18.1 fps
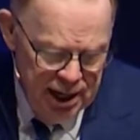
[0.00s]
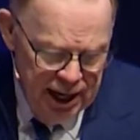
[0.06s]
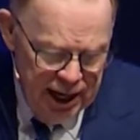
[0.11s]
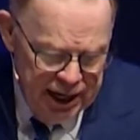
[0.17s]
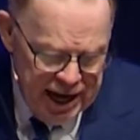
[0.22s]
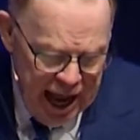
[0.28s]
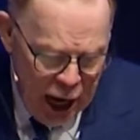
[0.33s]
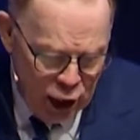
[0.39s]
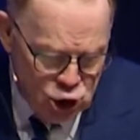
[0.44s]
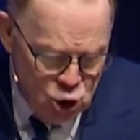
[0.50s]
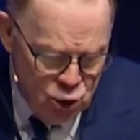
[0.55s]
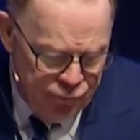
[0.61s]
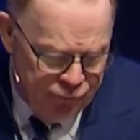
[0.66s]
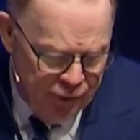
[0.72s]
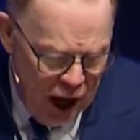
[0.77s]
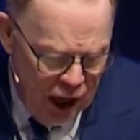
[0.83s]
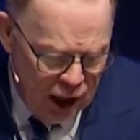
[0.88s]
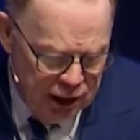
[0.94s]
Now, you
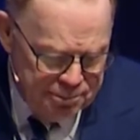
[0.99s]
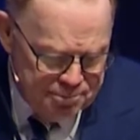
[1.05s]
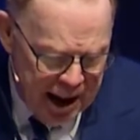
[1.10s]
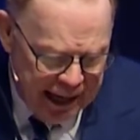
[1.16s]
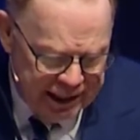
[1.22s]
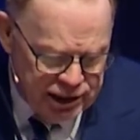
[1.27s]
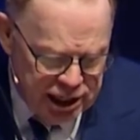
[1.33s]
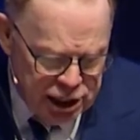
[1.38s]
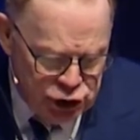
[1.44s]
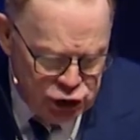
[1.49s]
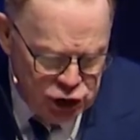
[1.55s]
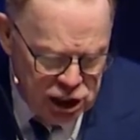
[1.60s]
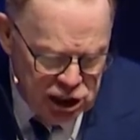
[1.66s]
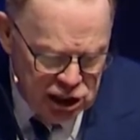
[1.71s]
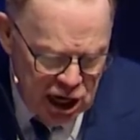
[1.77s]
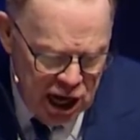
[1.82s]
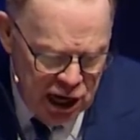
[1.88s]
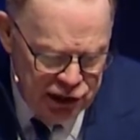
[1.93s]
followed my
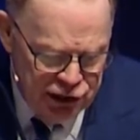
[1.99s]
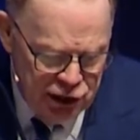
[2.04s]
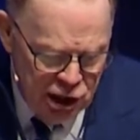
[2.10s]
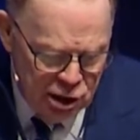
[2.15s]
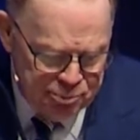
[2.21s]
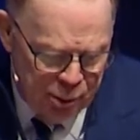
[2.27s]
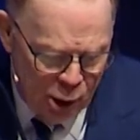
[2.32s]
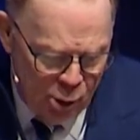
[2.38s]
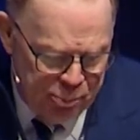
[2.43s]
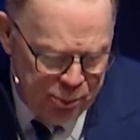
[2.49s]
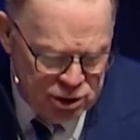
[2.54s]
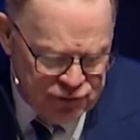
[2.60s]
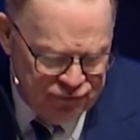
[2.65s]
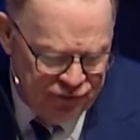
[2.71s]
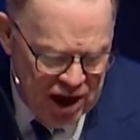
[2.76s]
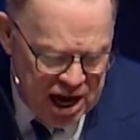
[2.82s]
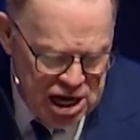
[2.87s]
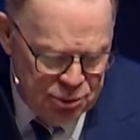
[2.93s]
teaching, conduct, purpose,
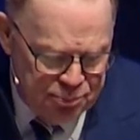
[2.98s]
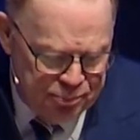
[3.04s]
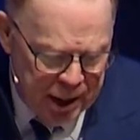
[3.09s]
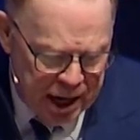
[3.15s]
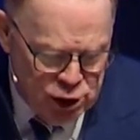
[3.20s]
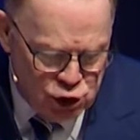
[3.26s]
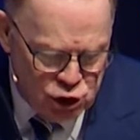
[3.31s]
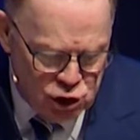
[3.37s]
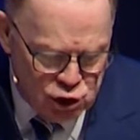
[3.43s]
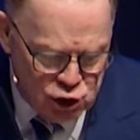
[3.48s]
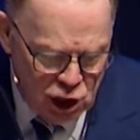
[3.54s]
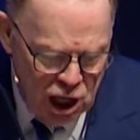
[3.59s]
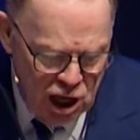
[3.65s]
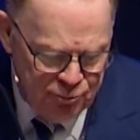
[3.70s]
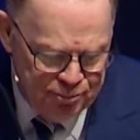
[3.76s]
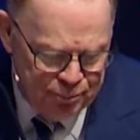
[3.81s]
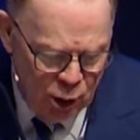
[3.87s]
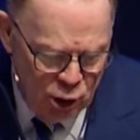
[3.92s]
faith, patience,
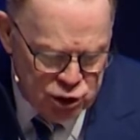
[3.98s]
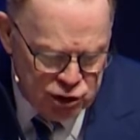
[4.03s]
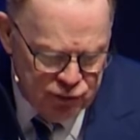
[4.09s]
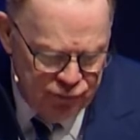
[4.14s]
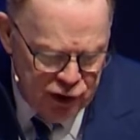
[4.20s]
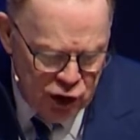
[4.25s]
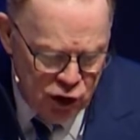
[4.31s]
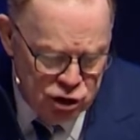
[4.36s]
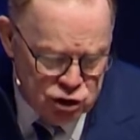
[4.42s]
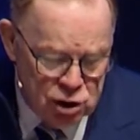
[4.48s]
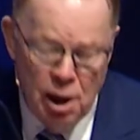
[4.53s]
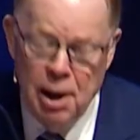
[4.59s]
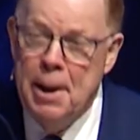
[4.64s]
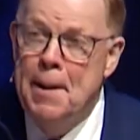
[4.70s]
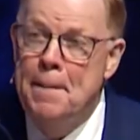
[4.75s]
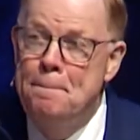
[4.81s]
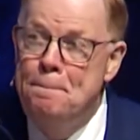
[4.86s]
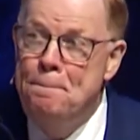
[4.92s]
love, perseverance,
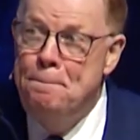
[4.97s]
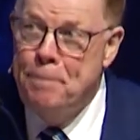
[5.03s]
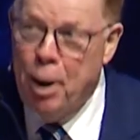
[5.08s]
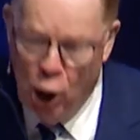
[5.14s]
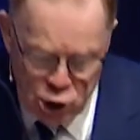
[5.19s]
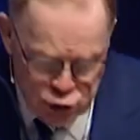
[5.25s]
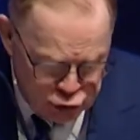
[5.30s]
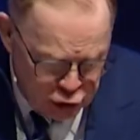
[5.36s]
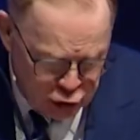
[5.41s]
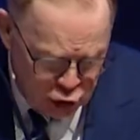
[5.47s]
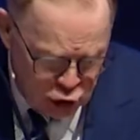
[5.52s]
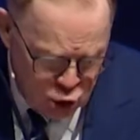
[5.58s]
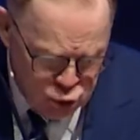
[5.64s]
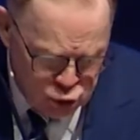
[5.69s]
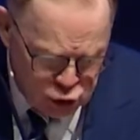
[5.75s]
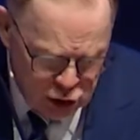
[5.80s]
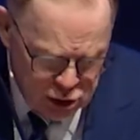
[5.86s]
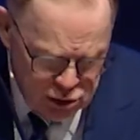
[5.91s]

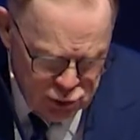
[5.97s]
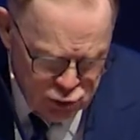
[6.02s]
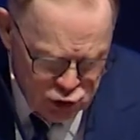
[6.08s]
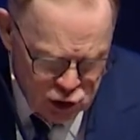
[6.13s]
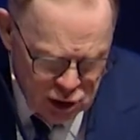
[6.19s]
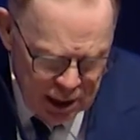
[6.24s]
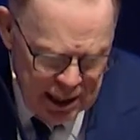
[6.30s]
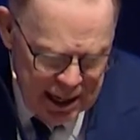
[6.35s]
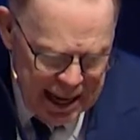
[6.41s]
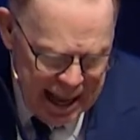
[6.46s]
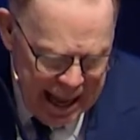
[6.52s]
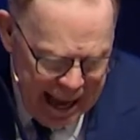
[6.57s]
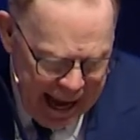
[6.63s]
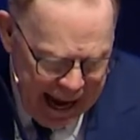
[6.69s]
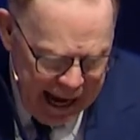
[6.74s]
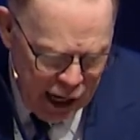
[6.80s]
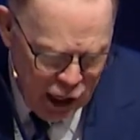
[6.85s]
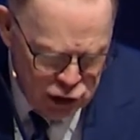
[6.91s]
persecutions,
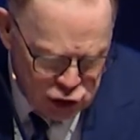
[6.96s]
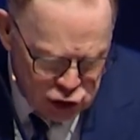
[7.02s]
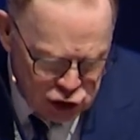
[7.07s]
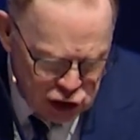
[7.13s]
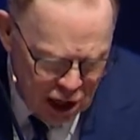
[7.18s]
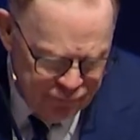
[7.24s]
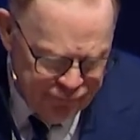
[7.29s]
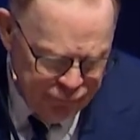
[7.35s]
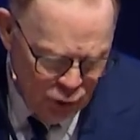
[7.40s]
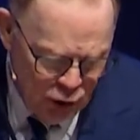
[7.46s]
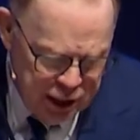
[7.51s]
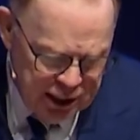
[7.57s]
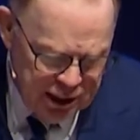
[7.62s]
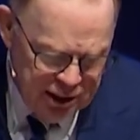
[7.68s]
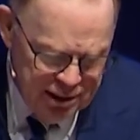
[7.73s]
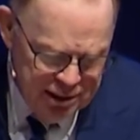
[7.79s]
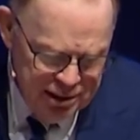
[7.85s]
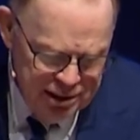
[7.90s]
and suffering,
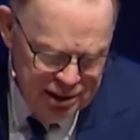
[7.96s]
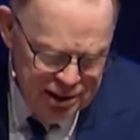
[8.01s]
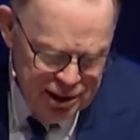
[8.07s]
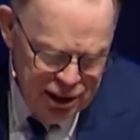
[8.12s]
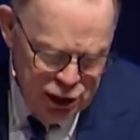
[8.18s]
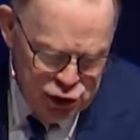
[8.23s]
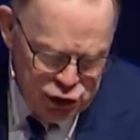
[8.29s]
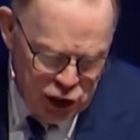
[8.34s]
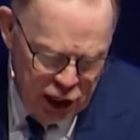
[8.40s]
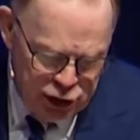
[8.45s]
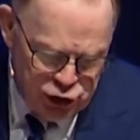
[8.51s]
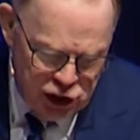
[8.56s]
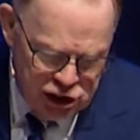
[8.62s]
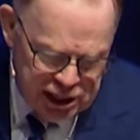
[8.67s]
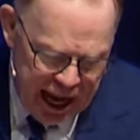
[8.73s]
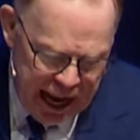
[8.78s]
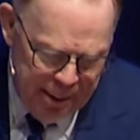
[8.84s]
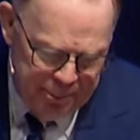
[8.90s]
such
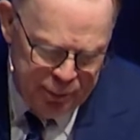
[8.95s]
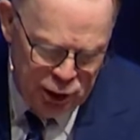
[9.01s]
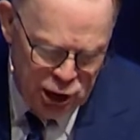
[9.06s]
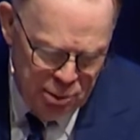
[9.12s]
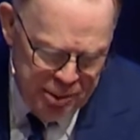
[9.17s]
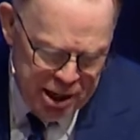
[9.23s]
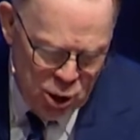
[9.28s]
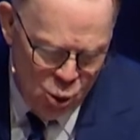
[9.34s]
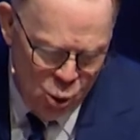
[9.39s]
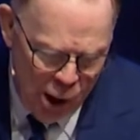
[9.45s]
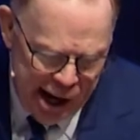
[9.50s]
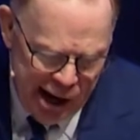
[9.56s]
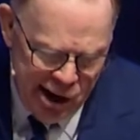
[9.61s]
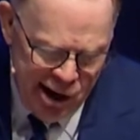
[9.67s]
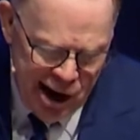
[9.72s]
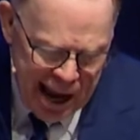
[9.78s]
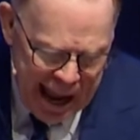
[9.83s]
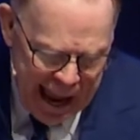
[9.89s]
as happened to me
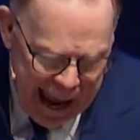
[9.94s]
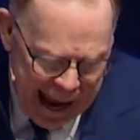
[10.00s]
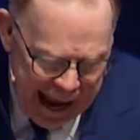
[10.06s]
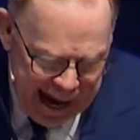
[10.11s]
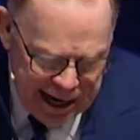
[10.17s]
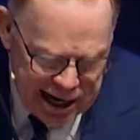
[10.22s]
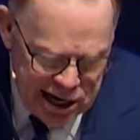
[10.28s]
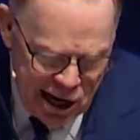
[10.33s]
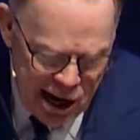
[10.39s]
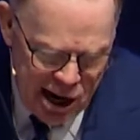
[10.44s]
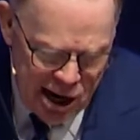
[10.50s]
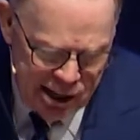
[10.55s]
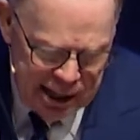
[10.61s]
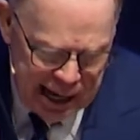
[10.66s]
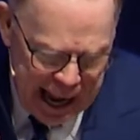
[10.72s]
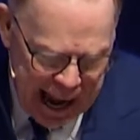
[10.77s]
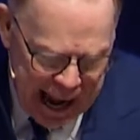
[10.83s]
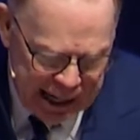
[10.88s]
where? Antioch,
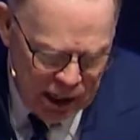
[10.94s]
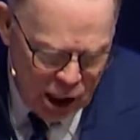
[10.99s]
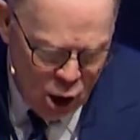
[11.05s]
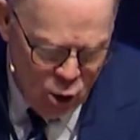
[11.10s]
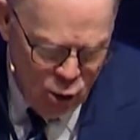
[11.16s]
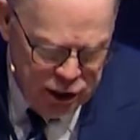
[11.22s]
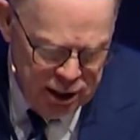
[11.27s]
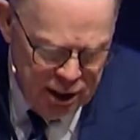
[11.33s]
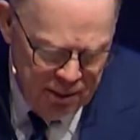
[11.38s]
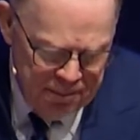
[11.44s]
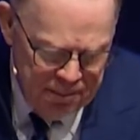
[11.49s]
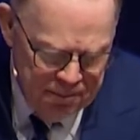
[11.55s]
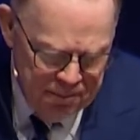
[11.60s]
Iconium,